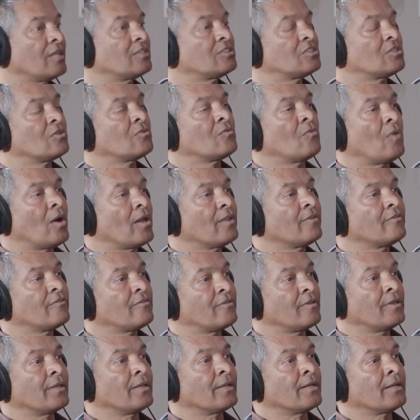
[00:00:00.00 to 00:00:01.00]
that's the one
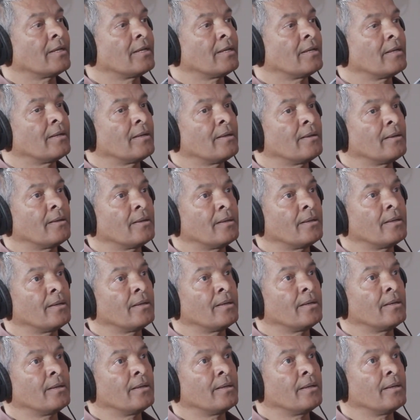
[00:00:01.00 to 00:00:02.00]
thing.
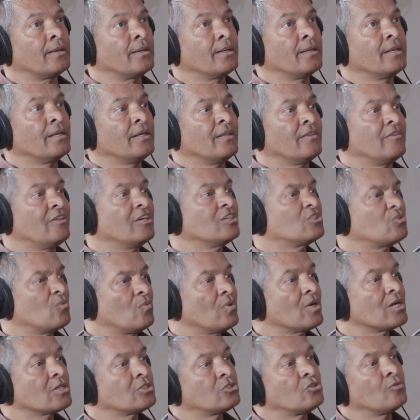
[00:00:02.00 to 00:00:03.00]
There's
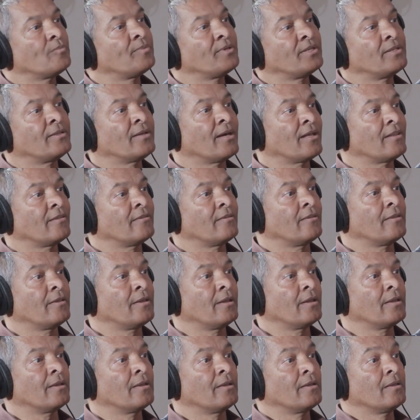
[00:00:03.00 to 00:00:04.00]
work to be done
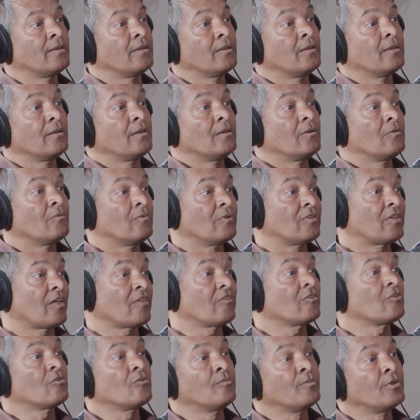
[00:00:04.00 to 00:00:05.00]
there with
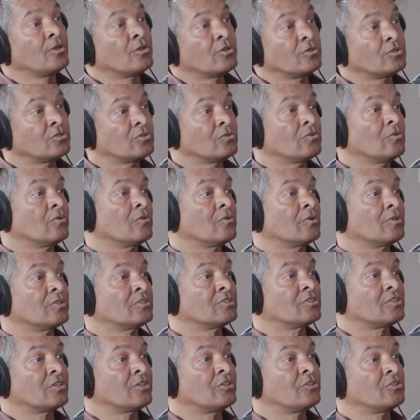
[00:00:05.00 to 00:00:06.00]
other community
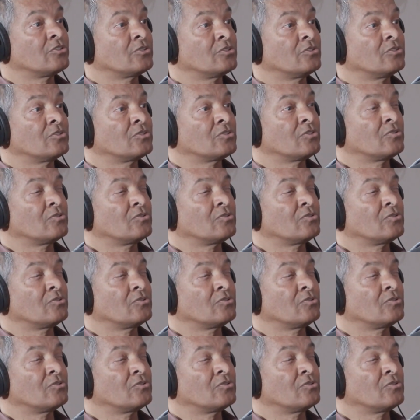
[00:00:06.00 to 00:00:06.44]
organizations.